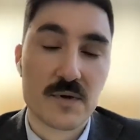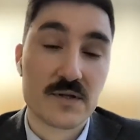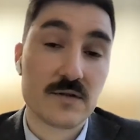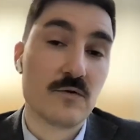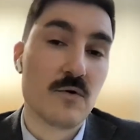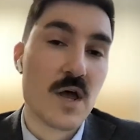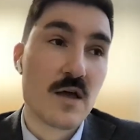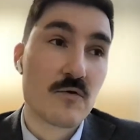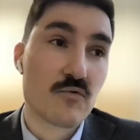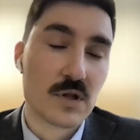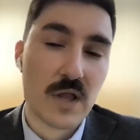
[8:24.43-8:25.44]
but to
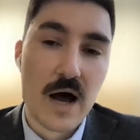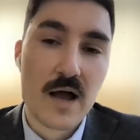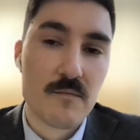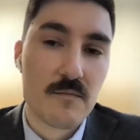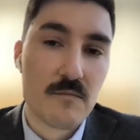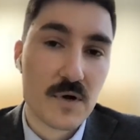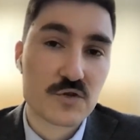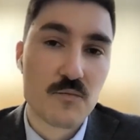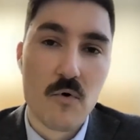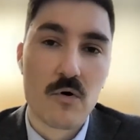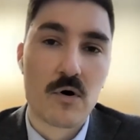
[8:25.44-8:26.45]
rely much
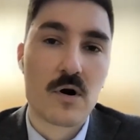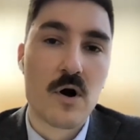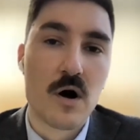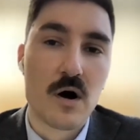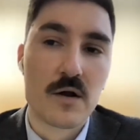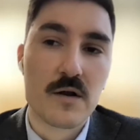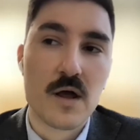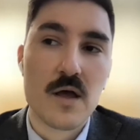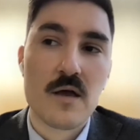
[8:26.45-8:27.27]
more on